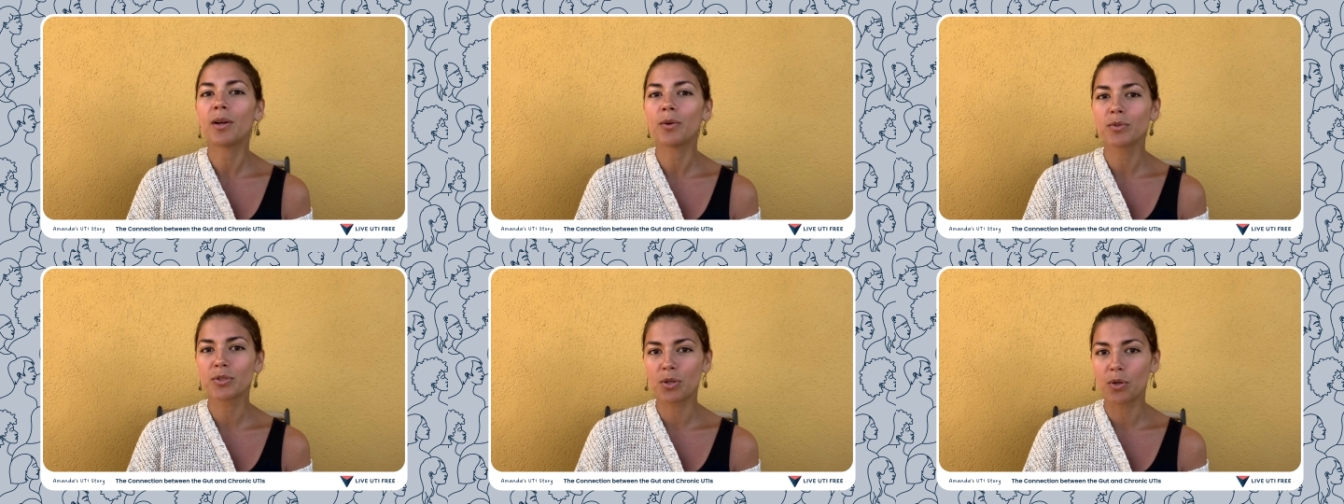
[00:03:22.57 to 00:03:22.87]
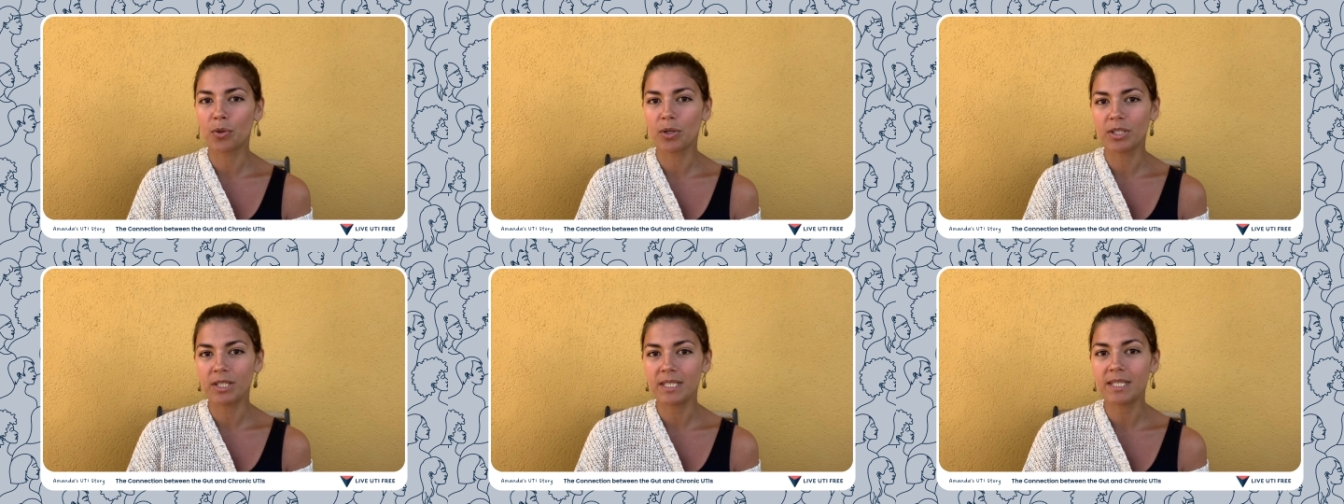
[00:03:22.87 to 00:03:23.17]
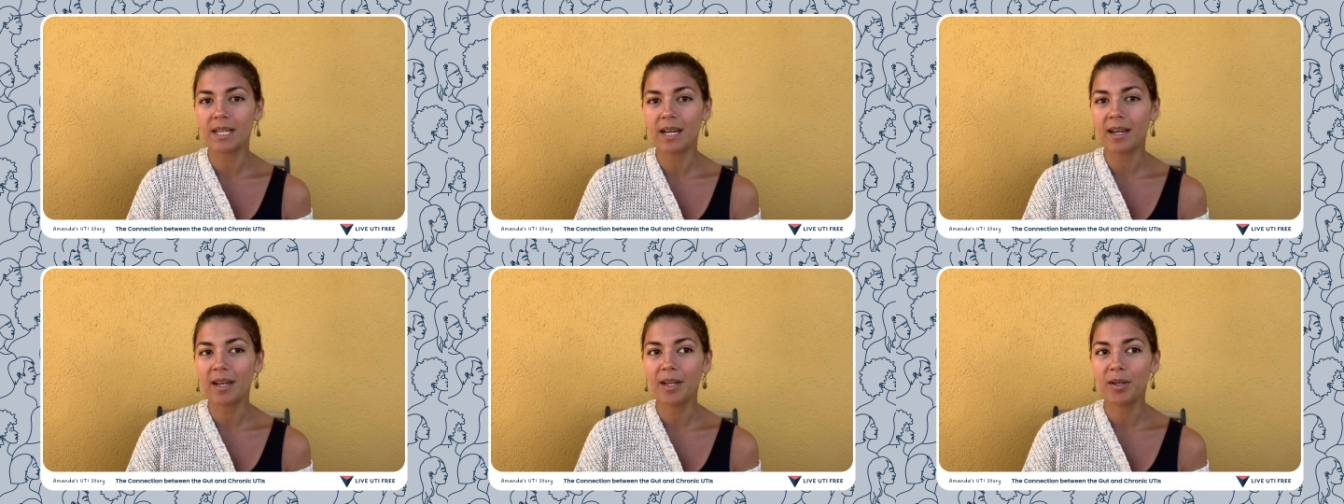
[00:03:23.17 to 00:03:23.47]
I was going to
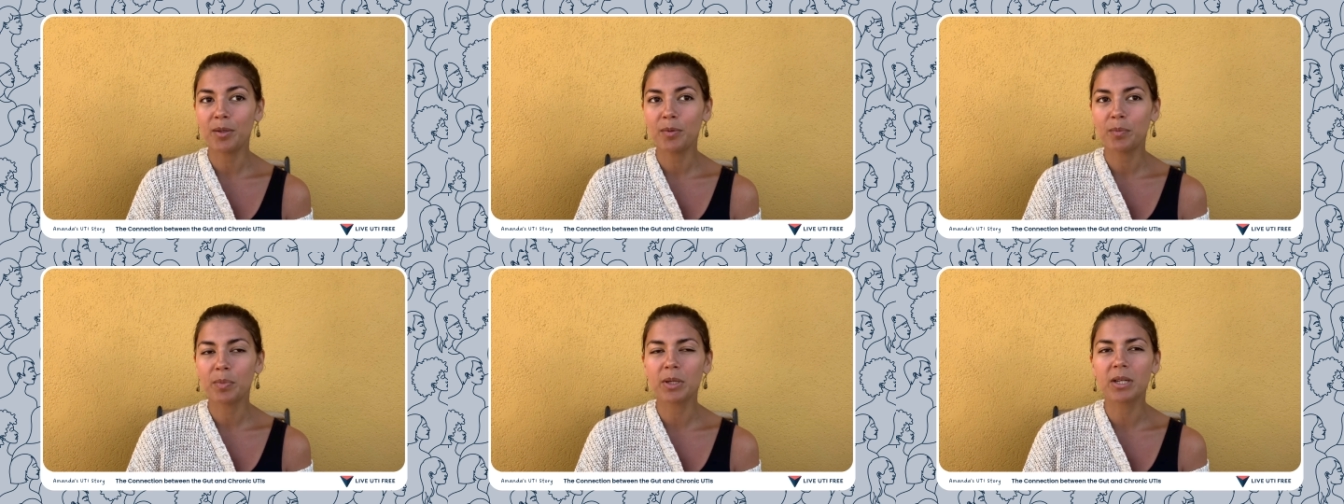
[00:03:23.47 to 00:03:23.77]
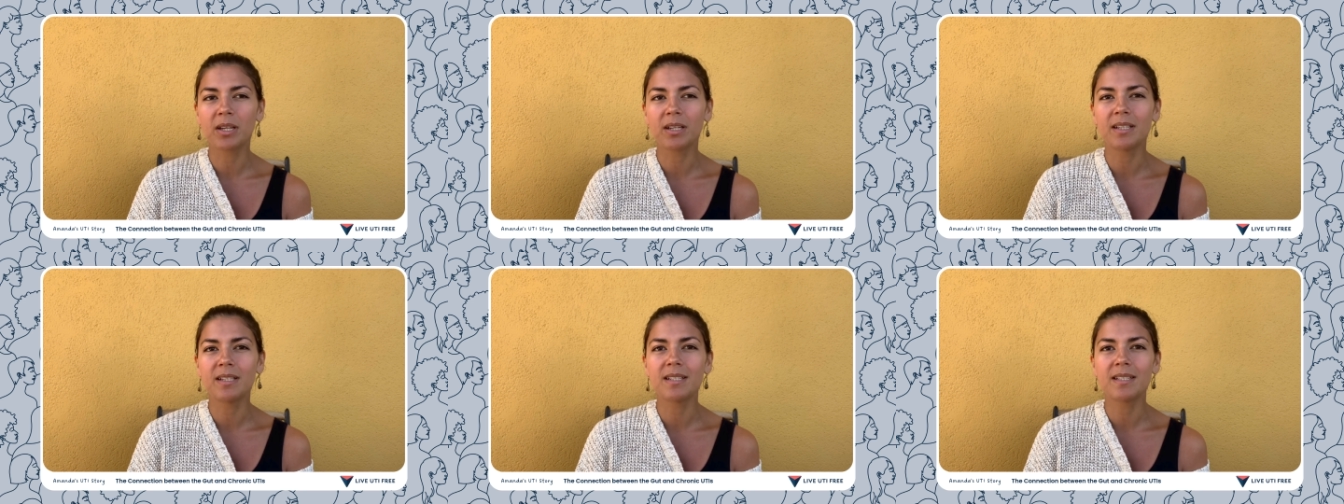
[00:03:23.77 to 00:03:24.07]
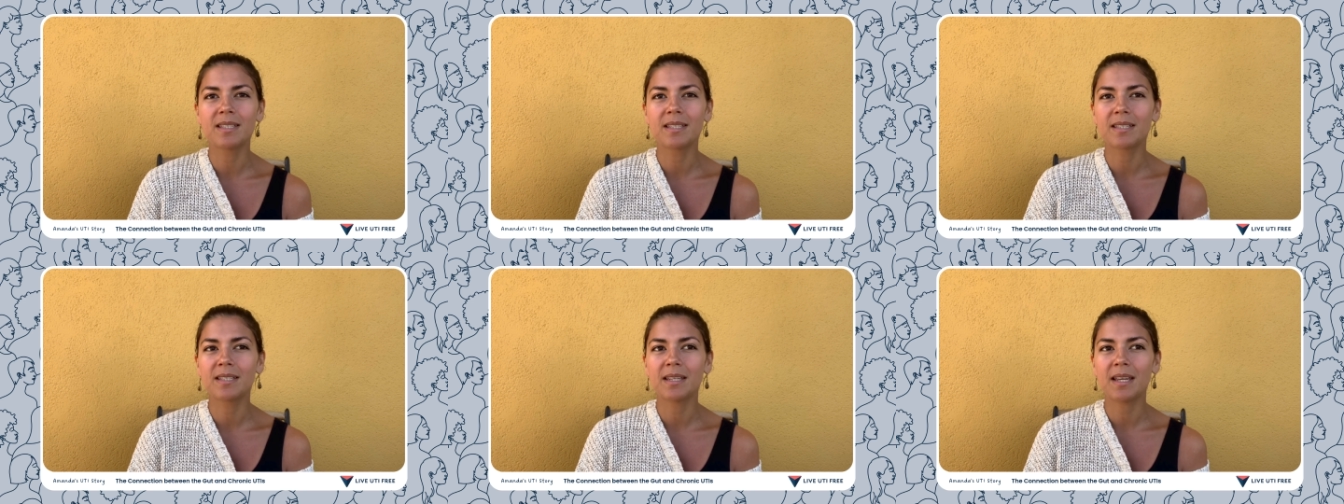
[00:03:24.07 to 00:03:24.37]
die
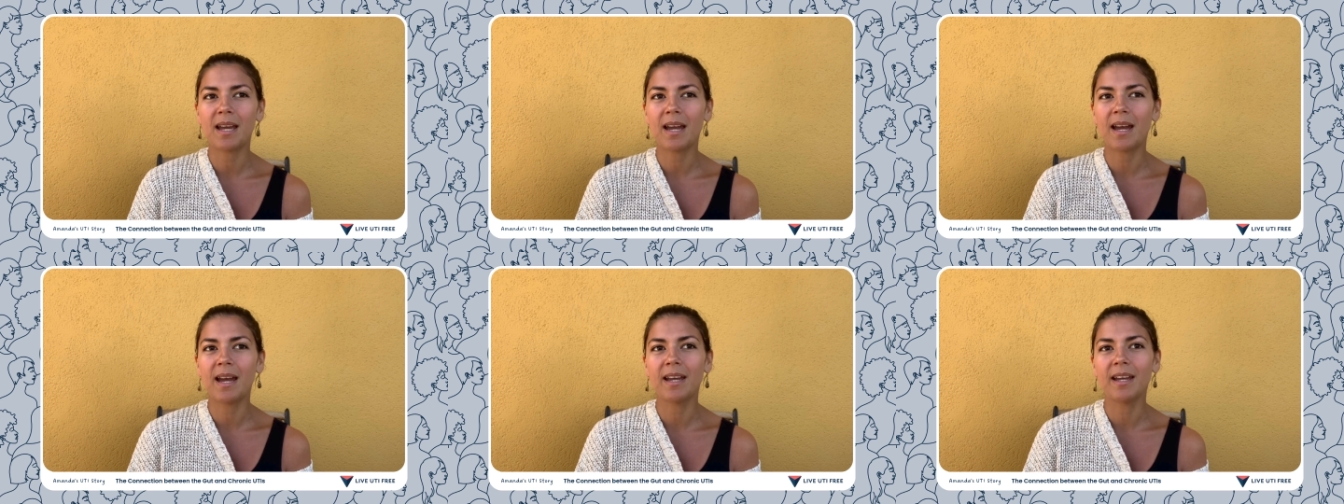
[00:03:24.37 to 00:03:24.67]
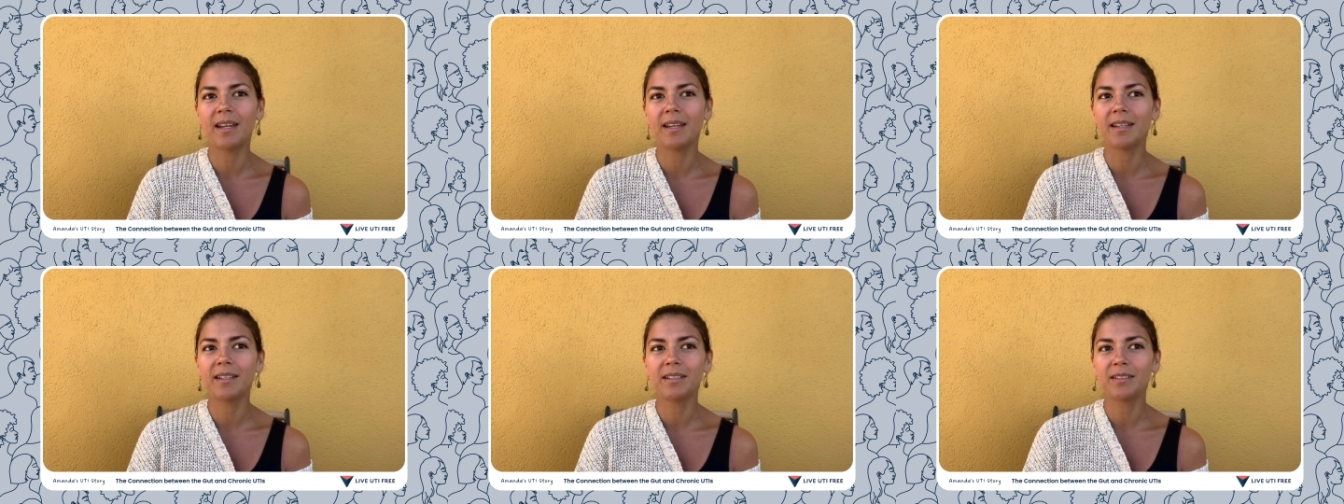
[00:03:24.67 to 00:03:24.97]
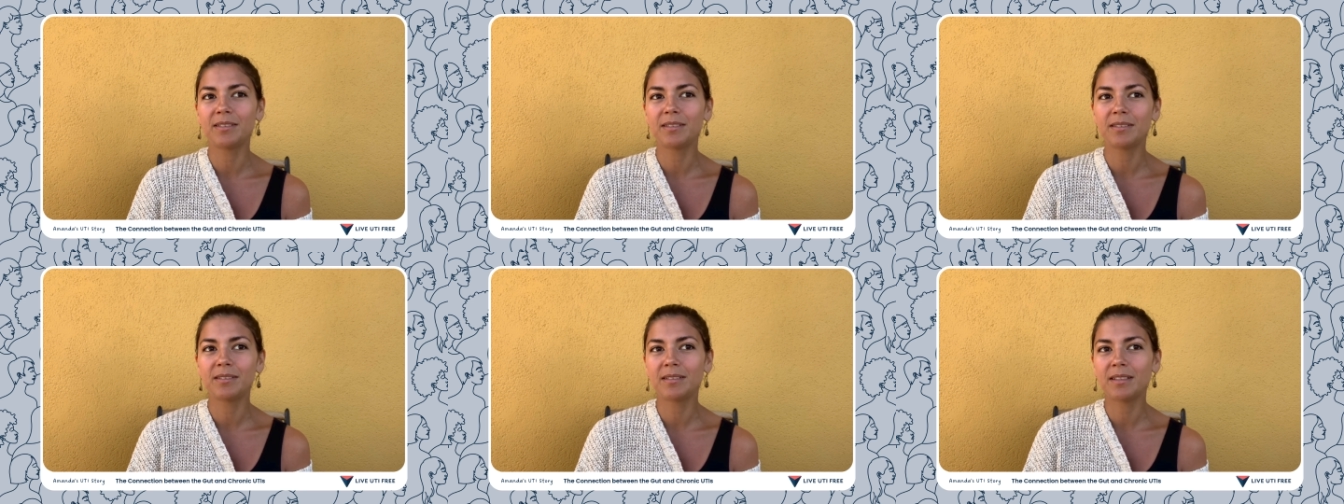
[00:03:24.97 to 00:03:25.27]
because I